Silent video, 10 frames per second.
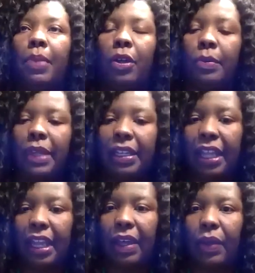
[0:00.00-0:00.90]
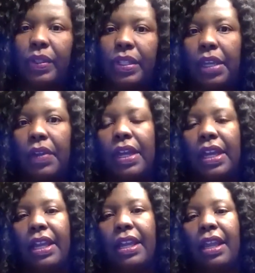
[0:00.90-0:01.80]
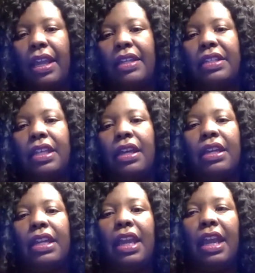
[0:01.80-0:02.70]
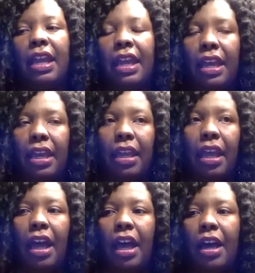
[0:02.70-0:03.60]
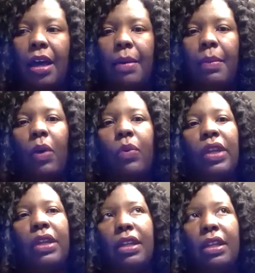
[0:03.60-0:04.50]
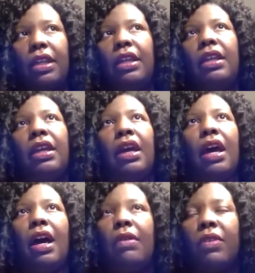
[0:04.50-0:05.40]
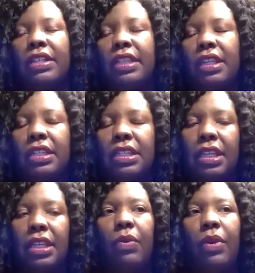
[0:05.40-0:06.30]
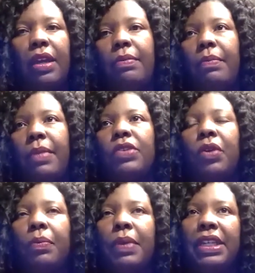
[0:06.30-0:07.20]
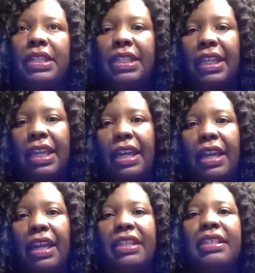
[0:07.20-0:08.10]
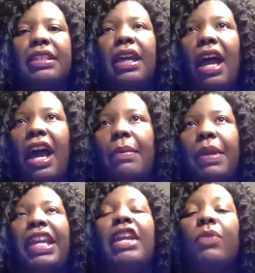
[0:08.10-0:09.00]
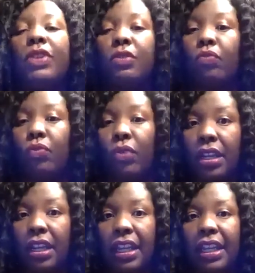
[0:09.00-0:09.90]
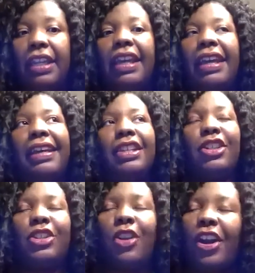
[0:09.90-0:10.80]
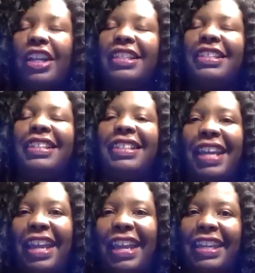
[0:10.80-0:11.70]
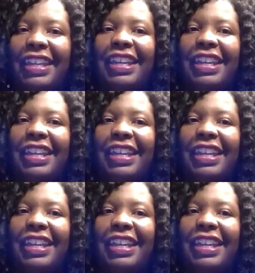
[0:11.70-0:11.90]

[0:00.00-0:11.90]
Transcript: Bloomingdale's here in Atlanta. He had um, a weekly um, residency with Metro PCS. I mean, he was really starting to take,